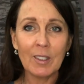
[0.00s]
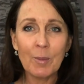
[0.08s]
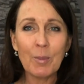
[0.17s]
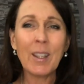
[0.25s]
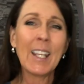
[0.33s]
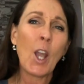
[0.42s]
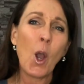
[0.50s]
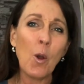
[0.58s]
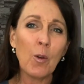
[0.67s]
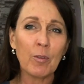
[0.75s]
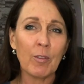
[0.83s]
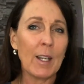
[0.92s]
but they get
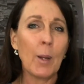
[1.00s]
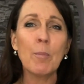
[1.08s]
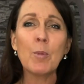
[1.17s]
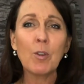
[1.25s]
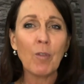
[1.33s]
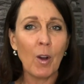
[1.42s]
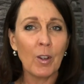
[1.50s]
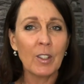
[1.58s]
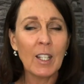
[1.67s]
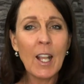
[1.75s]
over it and move on